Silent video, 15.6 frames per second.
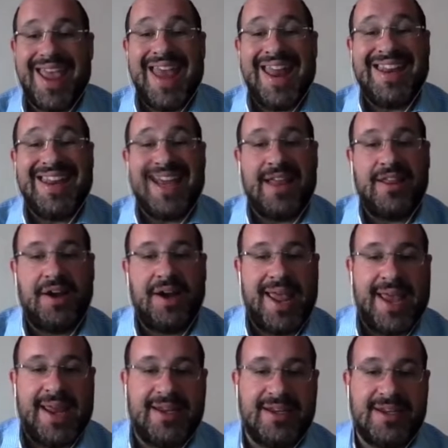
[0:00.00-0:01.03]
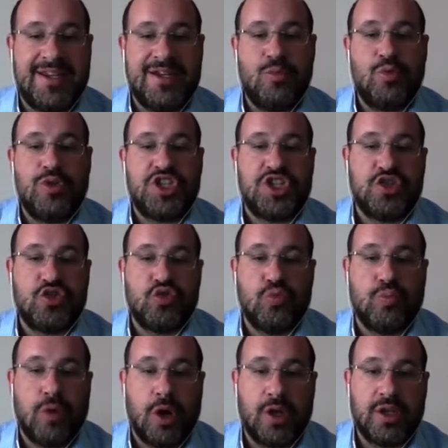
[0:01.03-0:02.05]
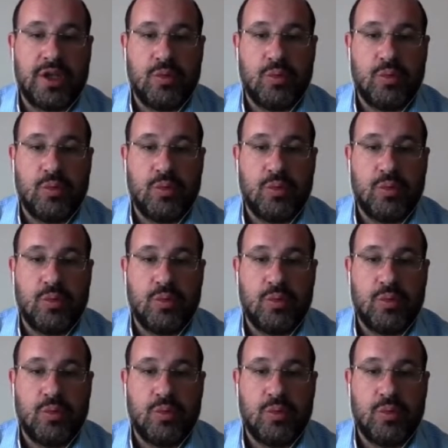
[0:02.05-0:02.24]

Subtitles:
any other entity which is supported